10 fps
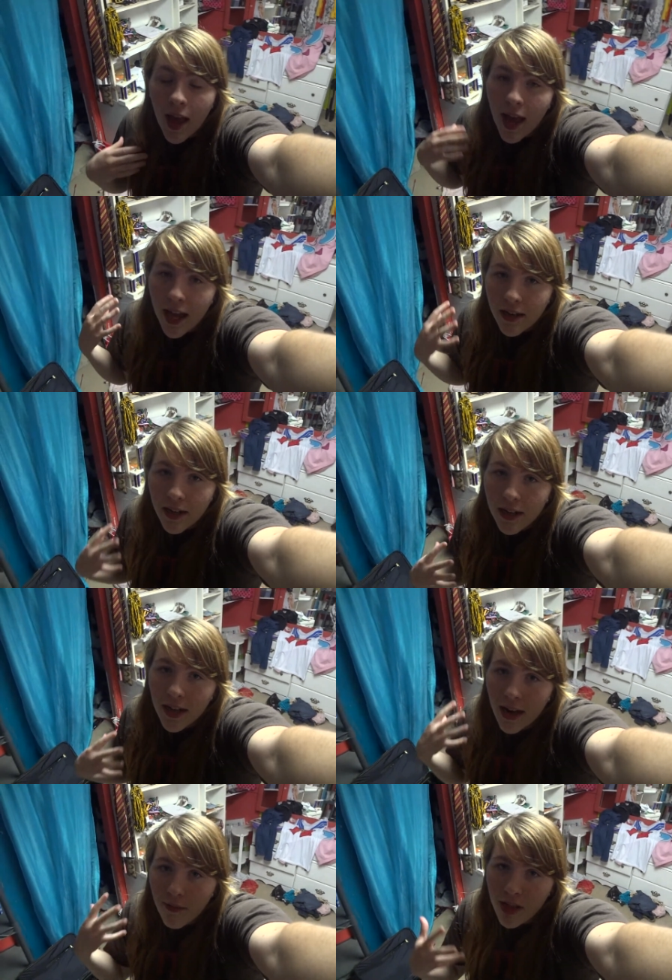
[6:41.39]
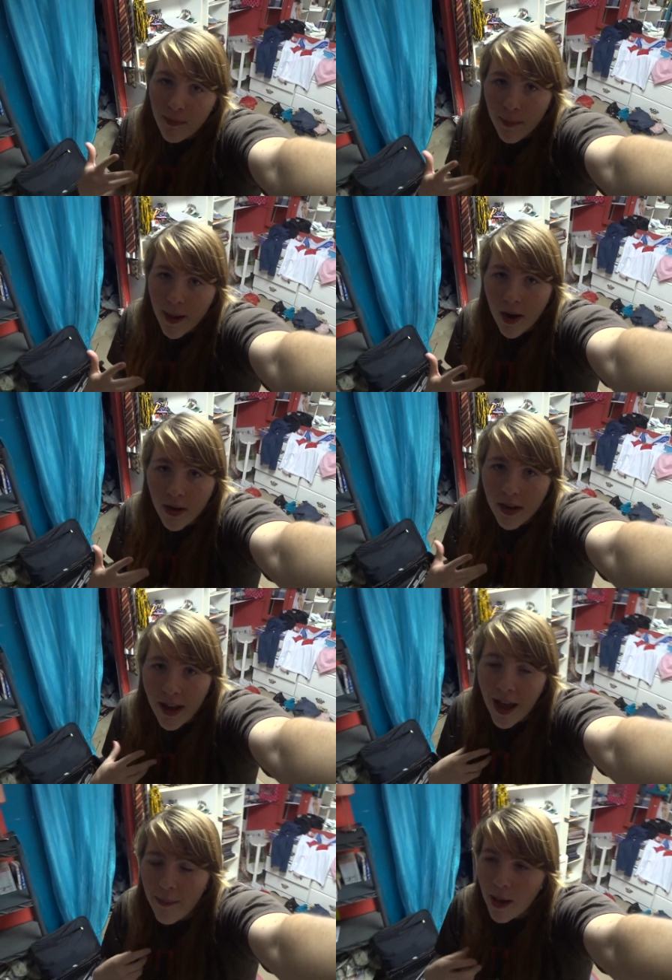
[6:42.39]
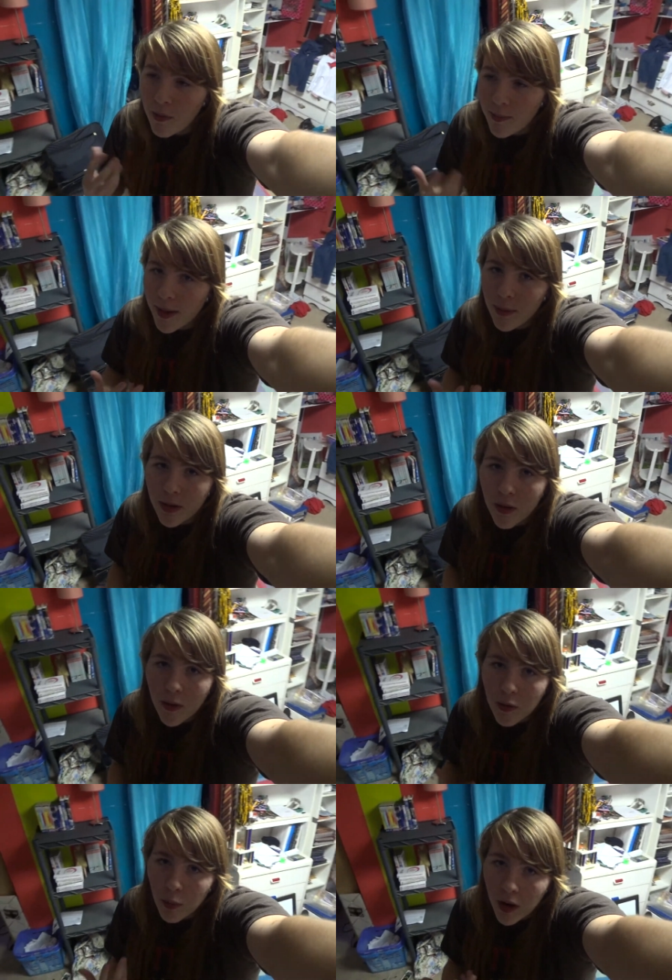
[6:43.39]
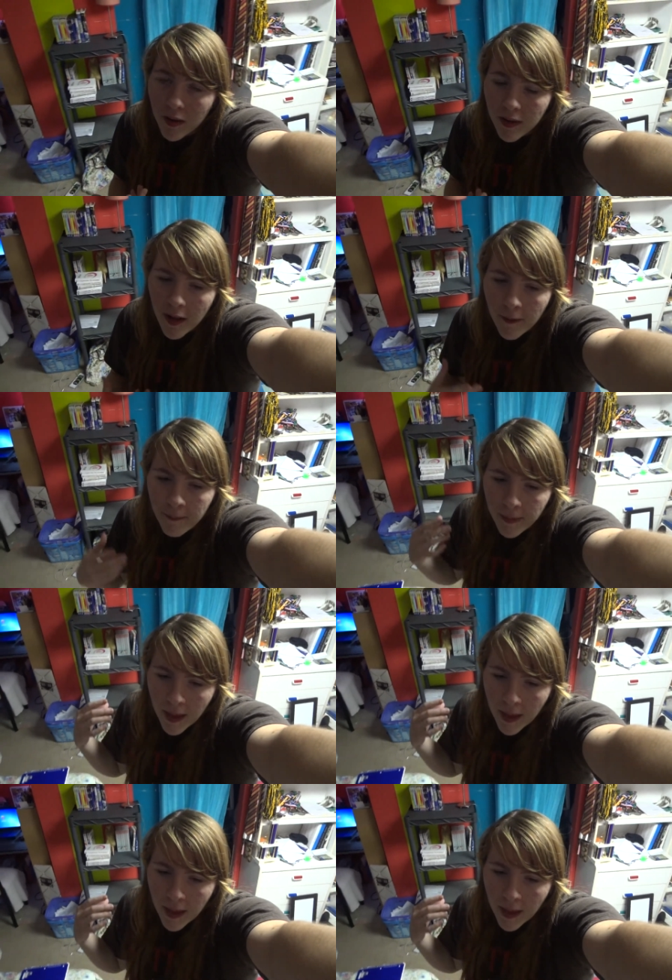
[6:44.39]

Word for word: And to get everything prepared in time, I wouldn't be able to do it with work still.